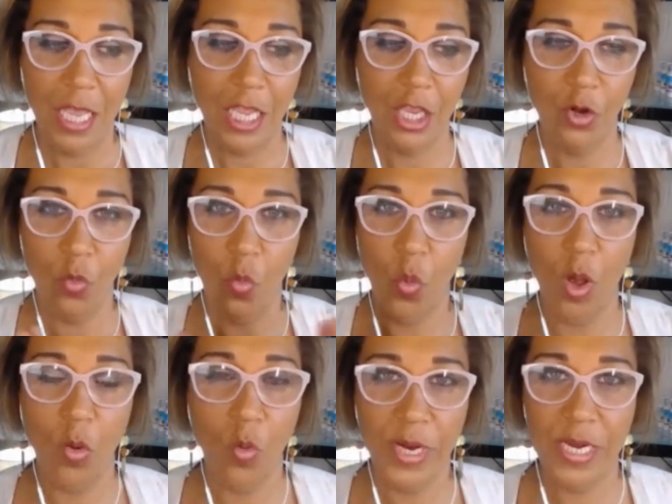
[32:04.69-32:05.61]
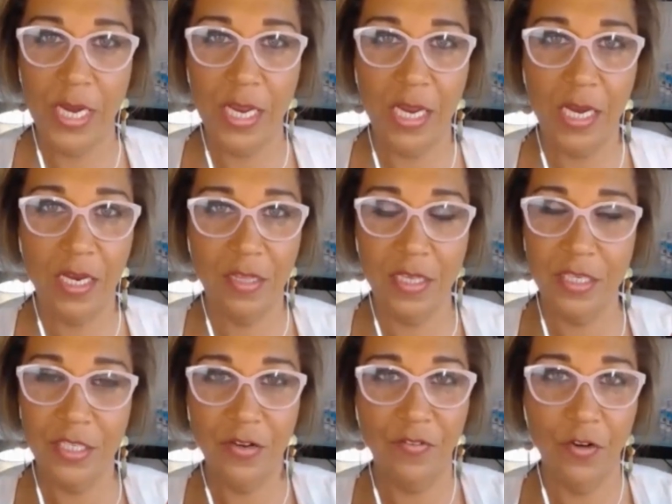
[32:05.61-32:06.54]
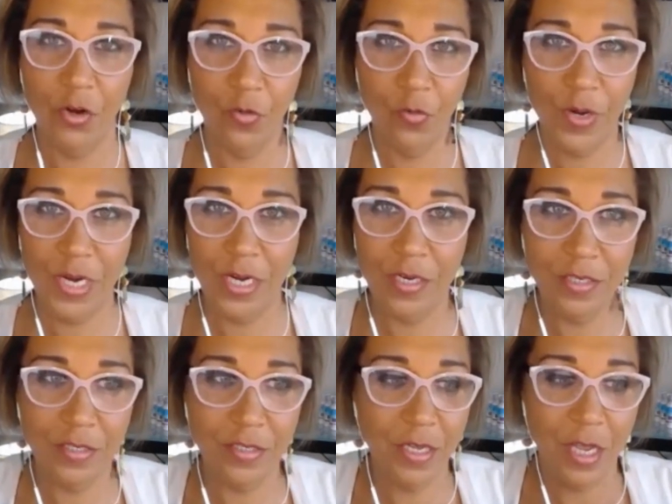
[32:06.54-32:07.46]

in what we need in these different arenas.